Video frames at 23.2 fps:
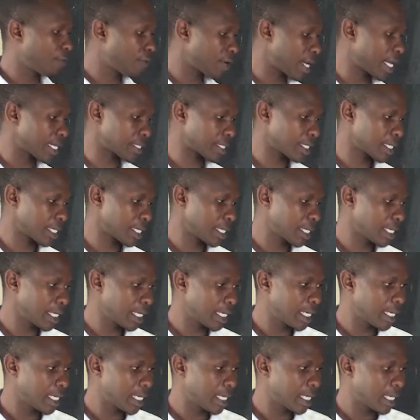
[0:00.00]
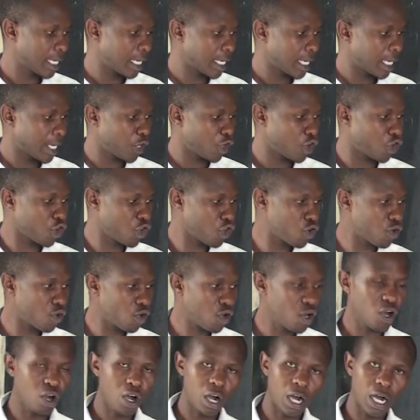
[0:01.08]
the first
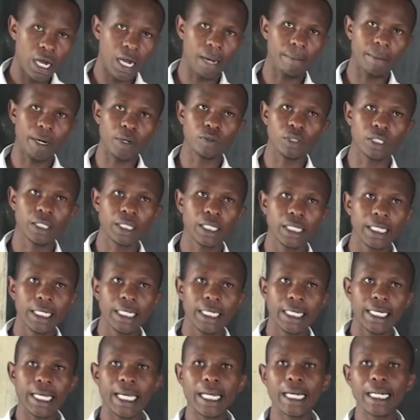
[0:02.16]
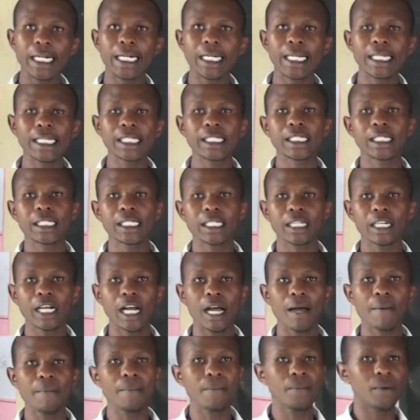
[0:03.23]
new amount. Then let's
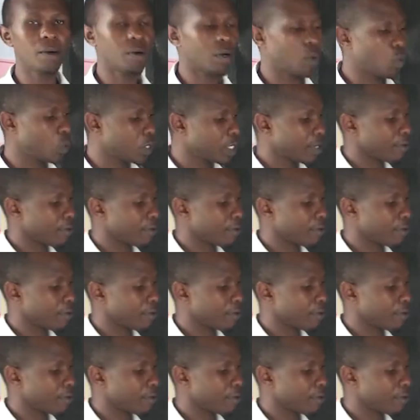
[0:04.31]
come,